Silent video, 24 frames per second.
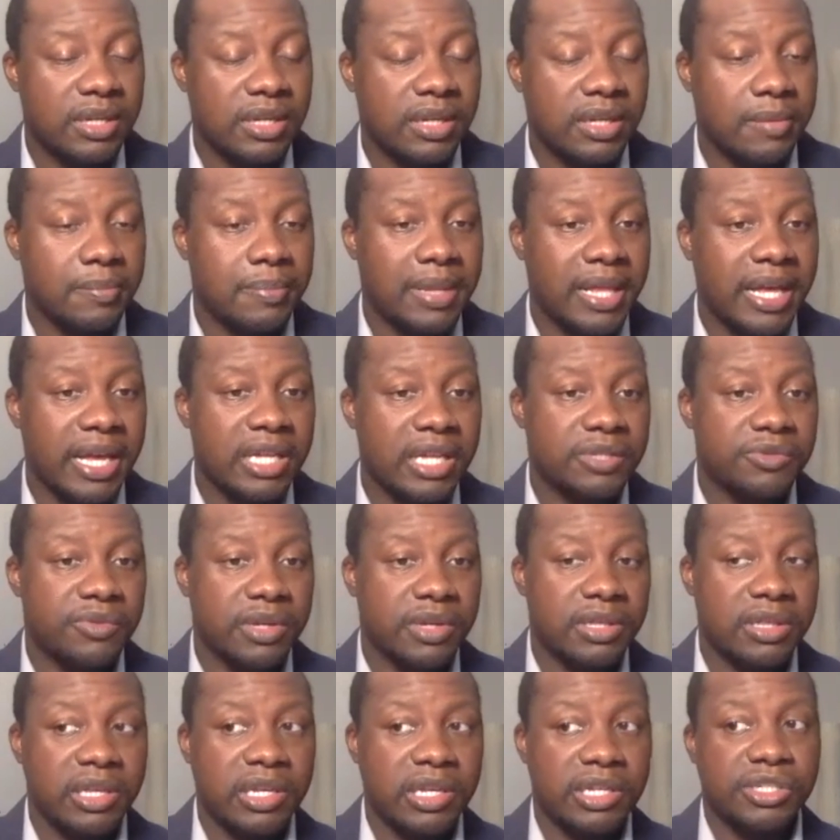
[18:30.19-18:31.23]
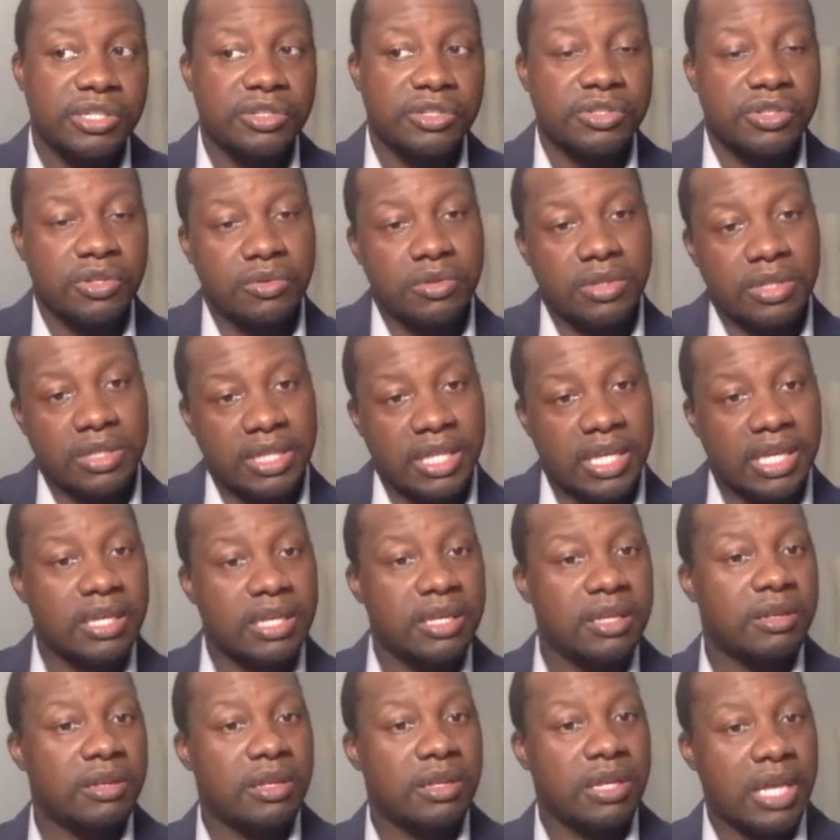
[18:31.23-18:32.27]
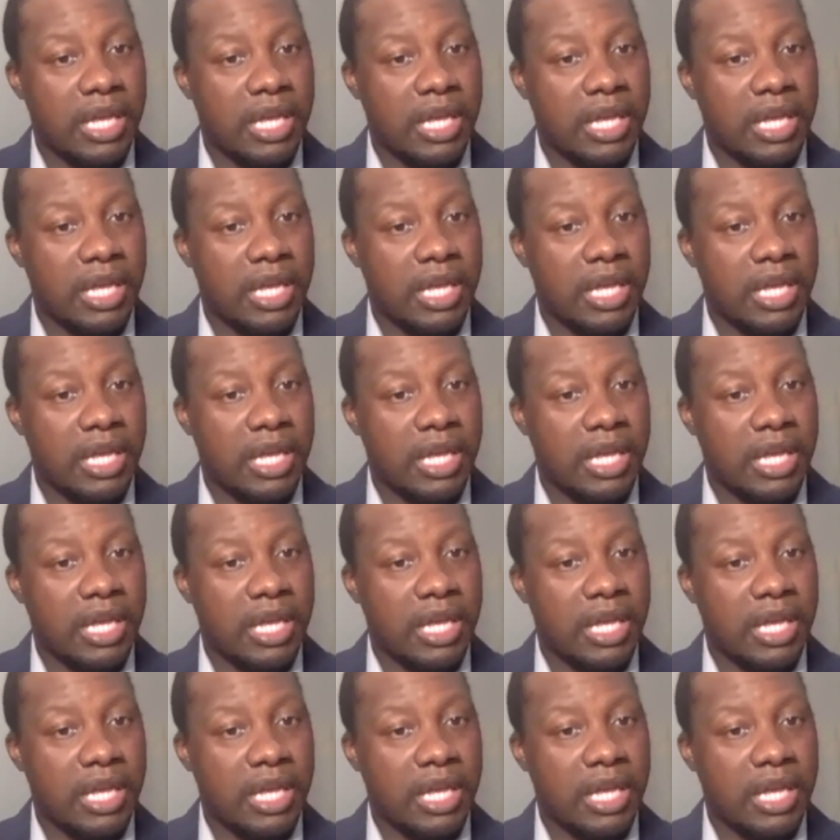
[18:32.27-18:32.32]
compliance regulations so that they can